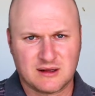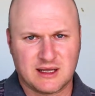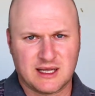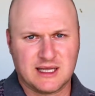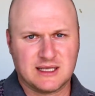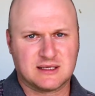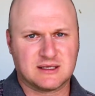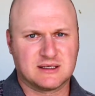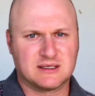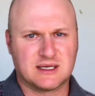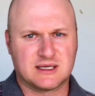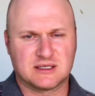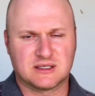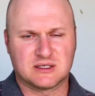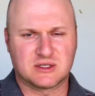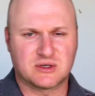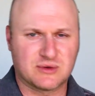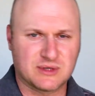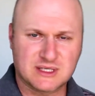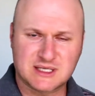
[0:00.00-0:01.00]
into the desert,
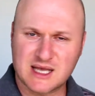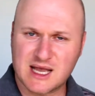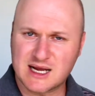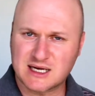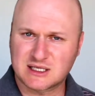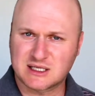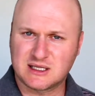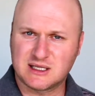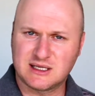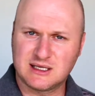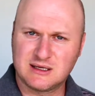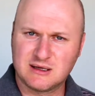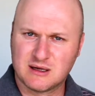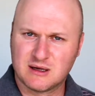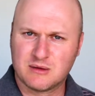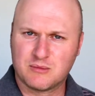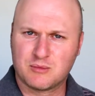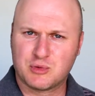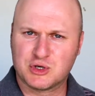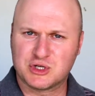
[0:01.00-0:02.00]
so it's actually
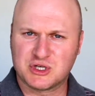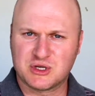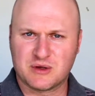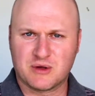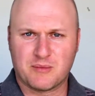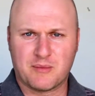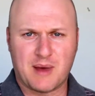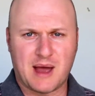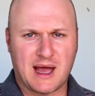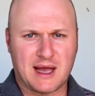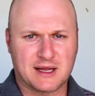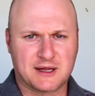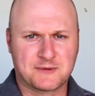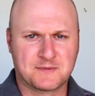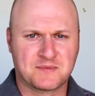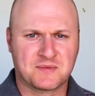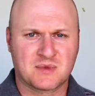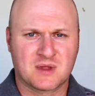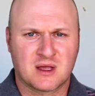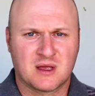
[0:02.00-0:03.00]
pushing them back.
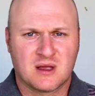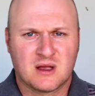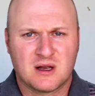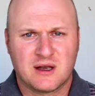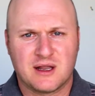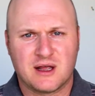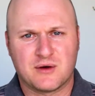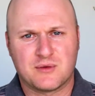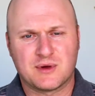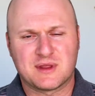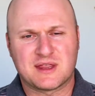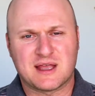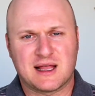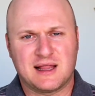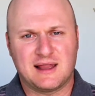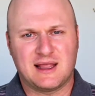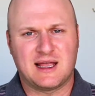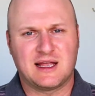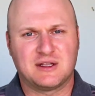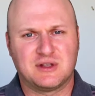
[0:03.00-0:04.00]
Now with
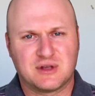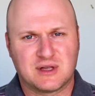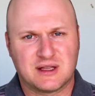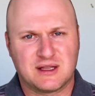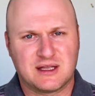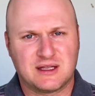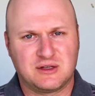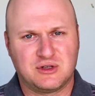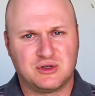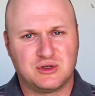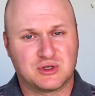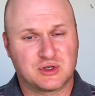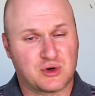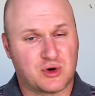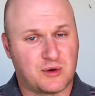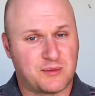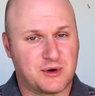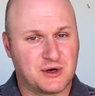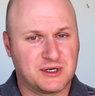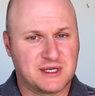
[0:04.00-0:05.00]
that land, you can then use
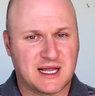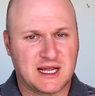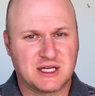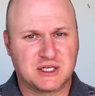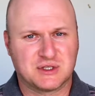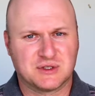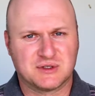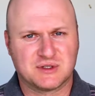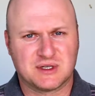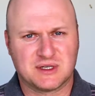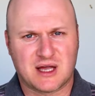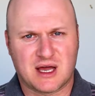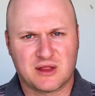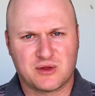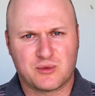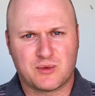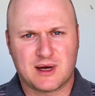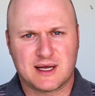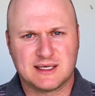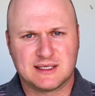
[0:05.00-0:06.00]
crop rotations and
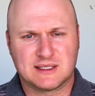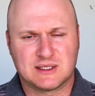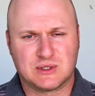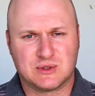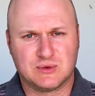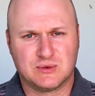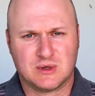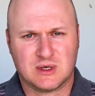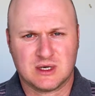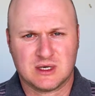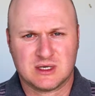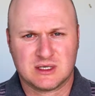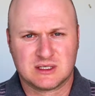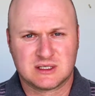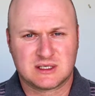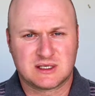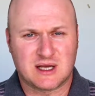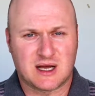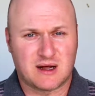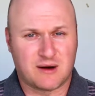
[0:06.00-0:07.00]
other ways to
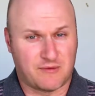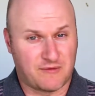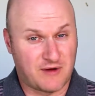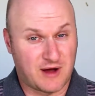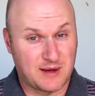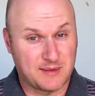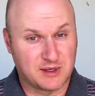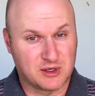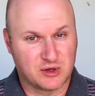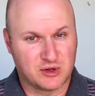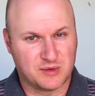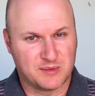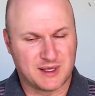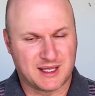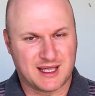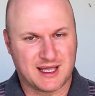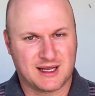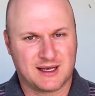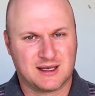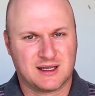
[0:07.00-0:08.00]
start farming on them
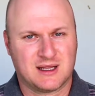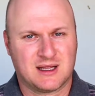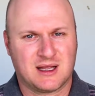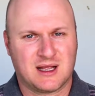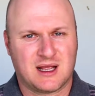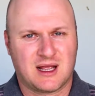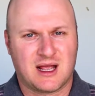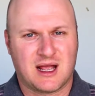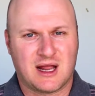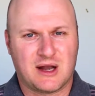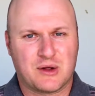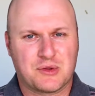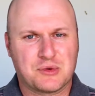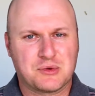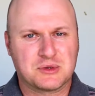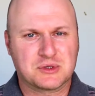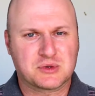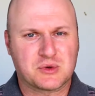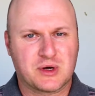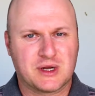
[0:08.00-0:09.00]
again. And I
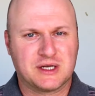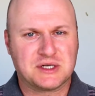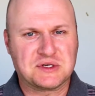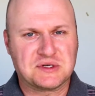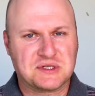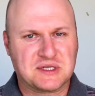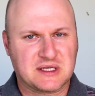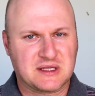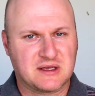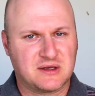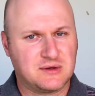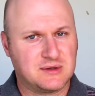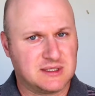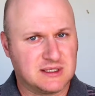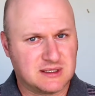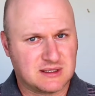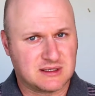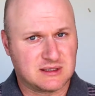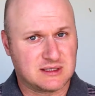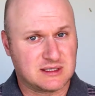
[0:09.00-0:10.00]
thought it was quite interesting. They're
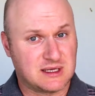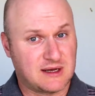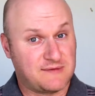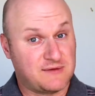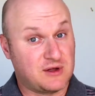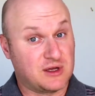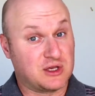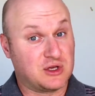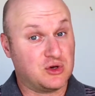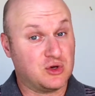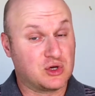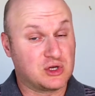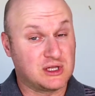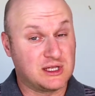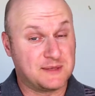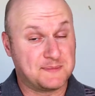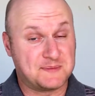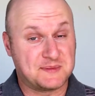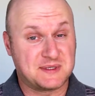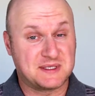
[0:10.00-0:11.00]
using stuff like
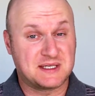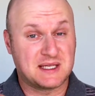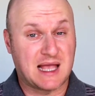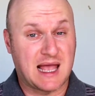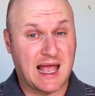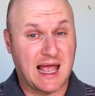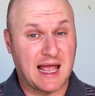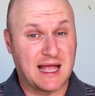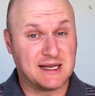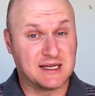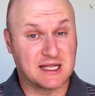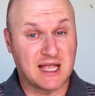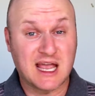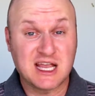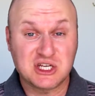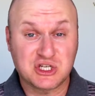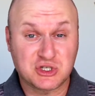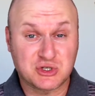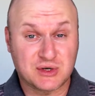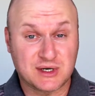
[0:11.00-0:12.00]
eucalypts and
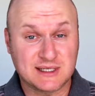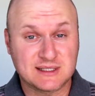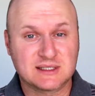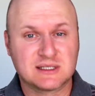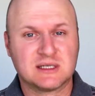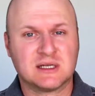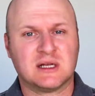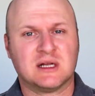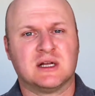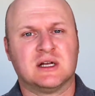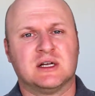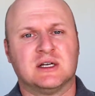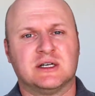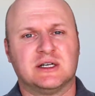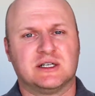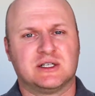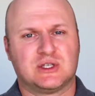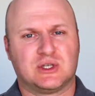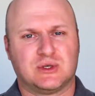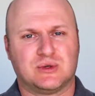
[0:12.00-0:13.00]
acacia trees
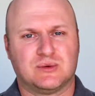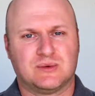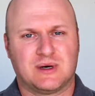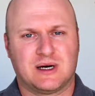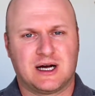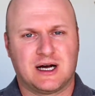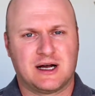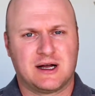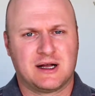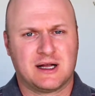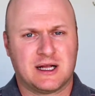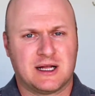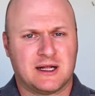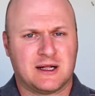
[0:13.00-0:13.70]
to